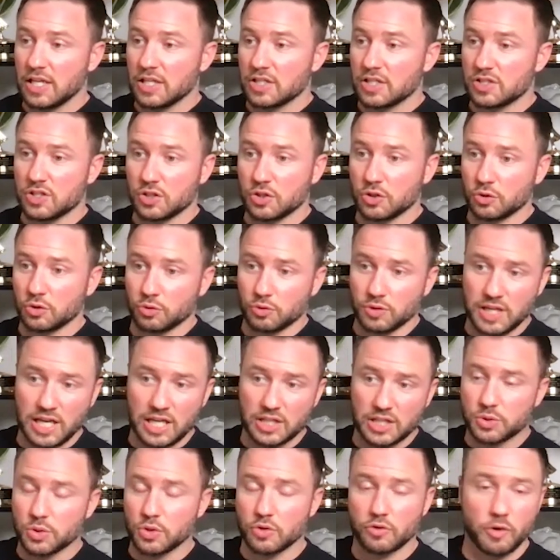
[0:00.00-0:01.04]
to get
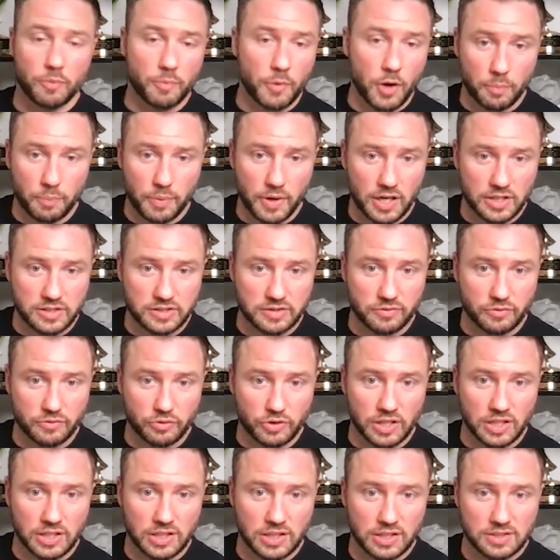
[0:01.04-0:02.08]
to a remote part of
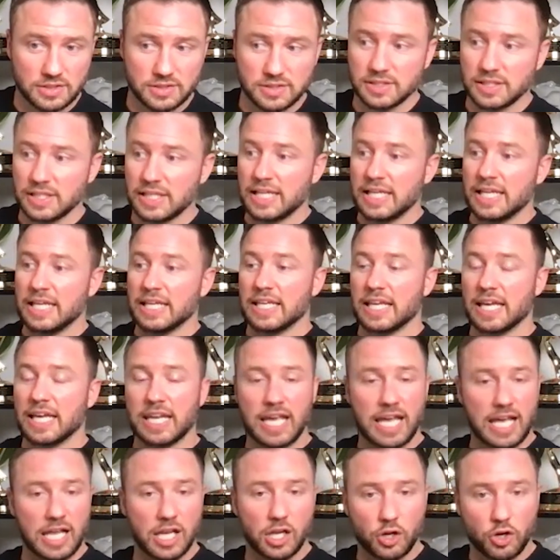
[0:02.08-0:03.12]
Greenland, get a
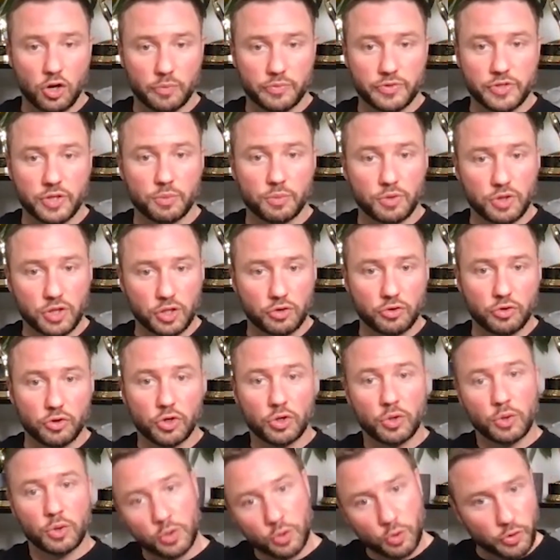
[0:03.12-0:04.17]
helicopter with the
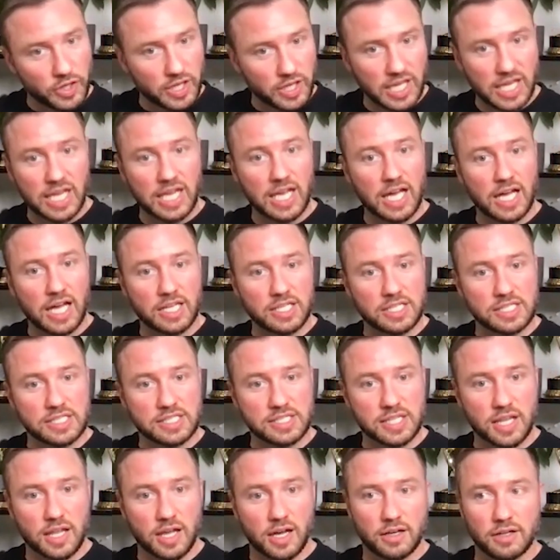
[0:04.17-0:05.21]
crew and all the kit
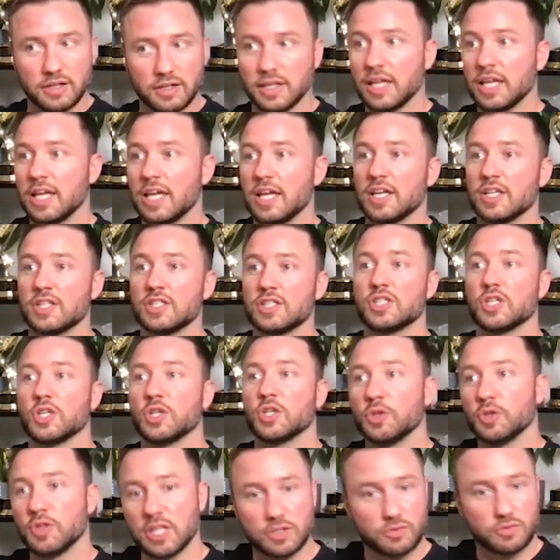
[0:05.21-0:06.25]
underslung
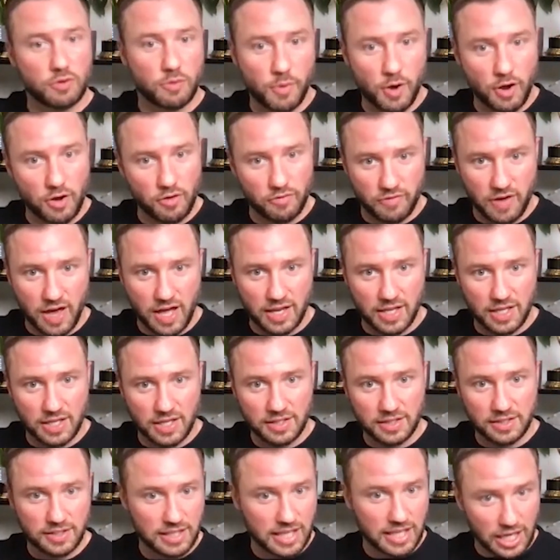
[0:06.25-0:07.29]
to this remote
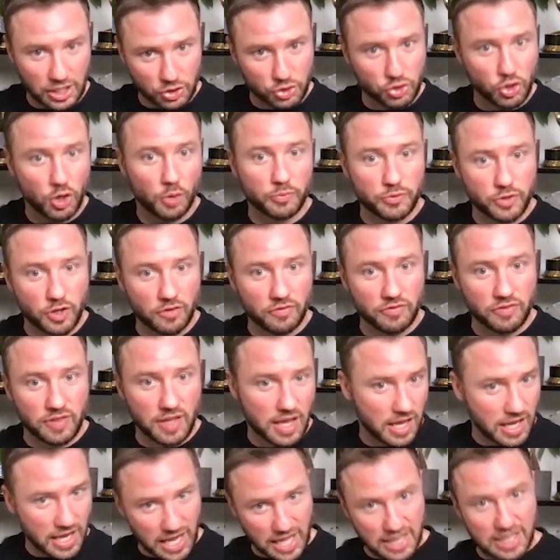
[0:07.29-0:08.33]
valley, get dropped off
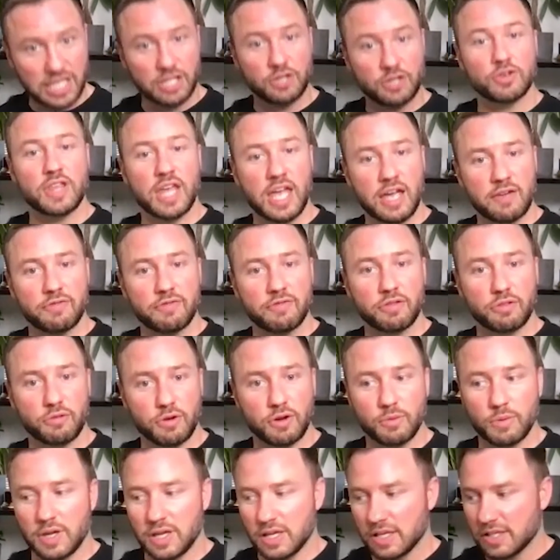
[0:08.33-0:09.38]
there, and then you're there for 3
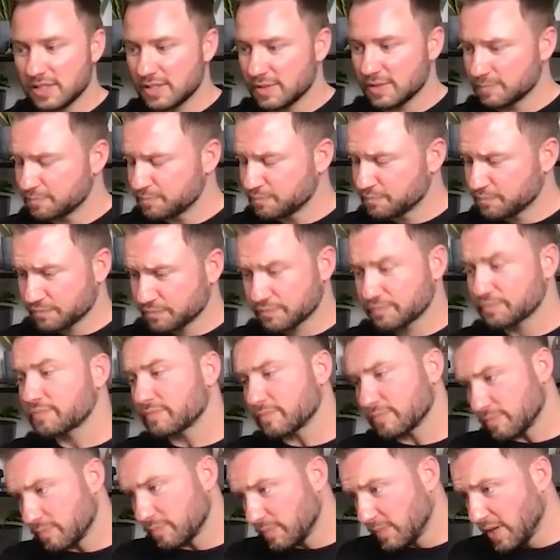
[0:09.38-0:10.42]
weeks.
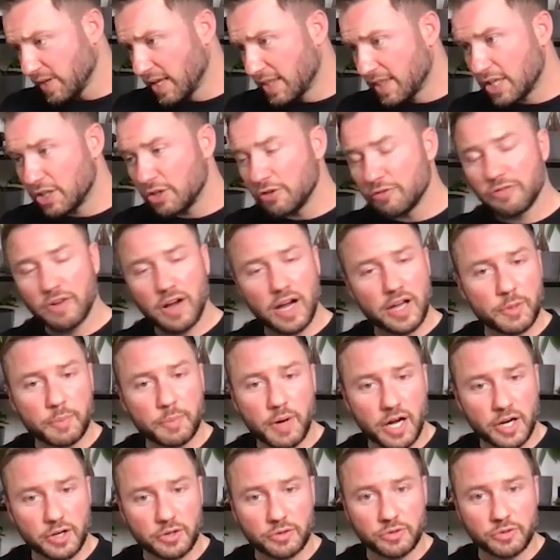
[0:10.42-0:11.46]
And then you find the
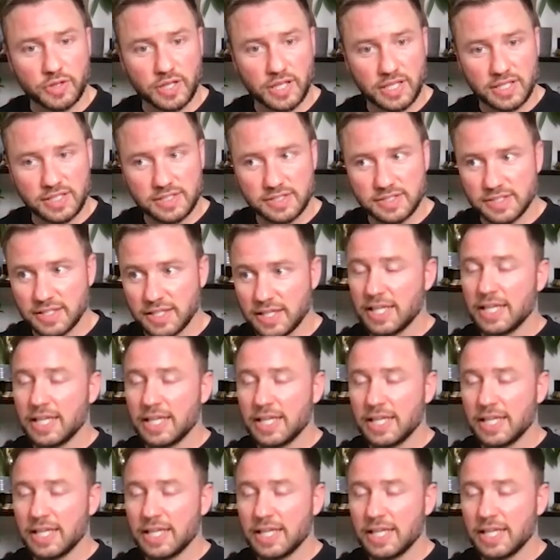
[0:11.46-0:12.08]
barnacle geese.